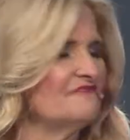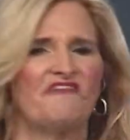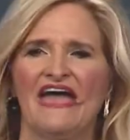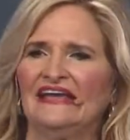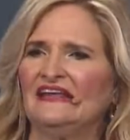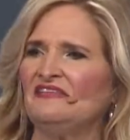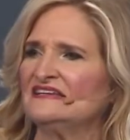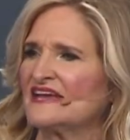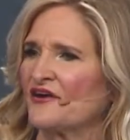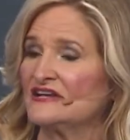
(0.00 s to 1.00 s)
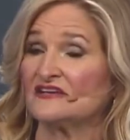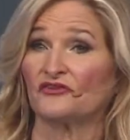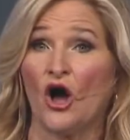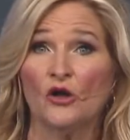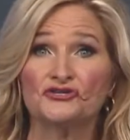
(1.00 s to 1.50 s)
invaded these areas
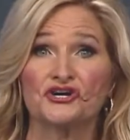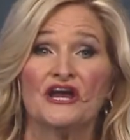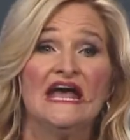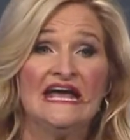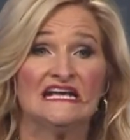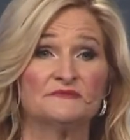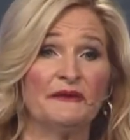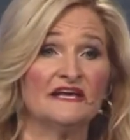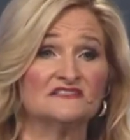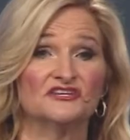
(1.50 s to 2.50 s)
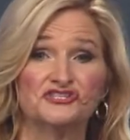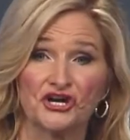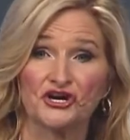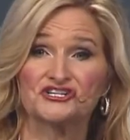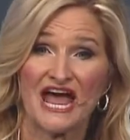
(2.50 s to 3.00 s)
of culture is because the
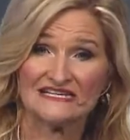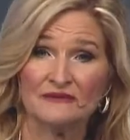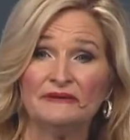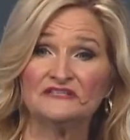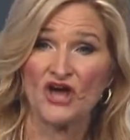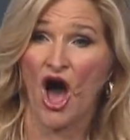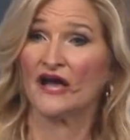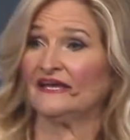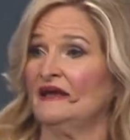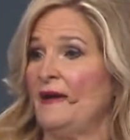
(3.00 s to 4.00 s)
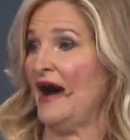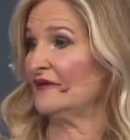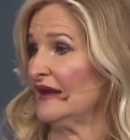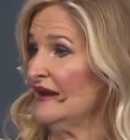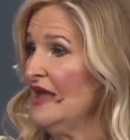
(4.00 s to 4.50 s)
church hasn't been talking
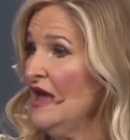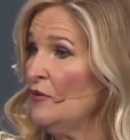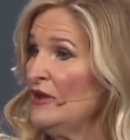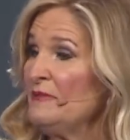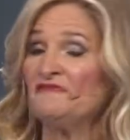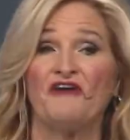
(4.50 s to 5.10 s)
about it. We've been